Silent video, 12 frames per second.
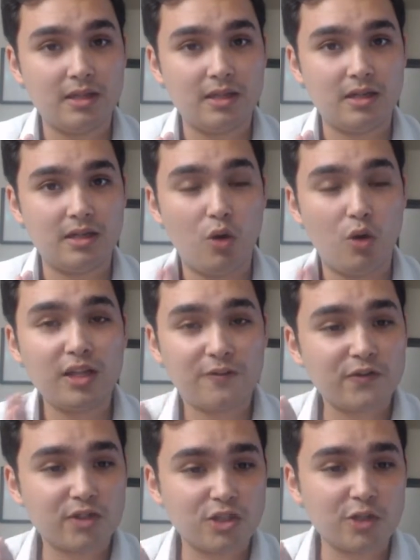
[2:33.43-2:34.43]
only
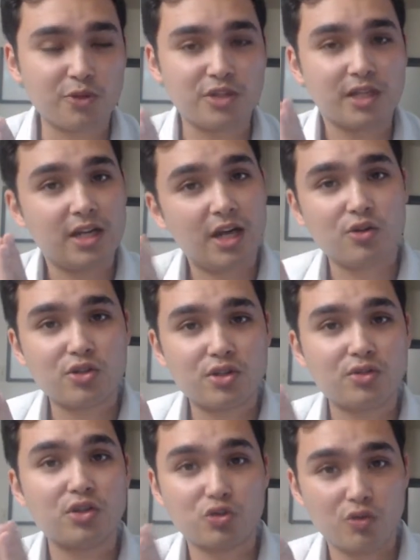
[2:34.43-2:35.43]
52%, understood
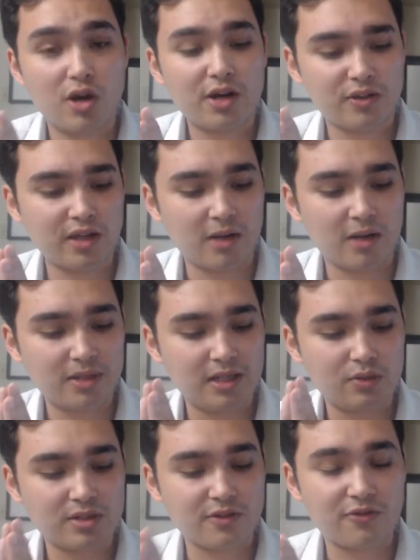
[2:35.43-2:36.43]
that drug therapy
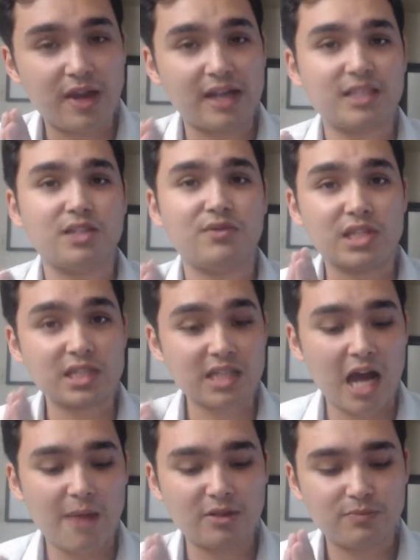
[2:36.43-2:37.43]
was effective in
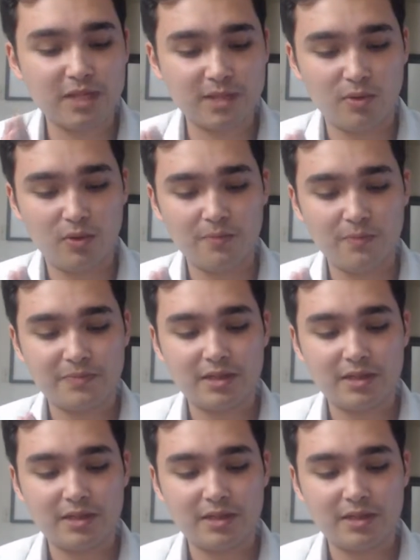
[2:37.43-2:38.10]
stopping people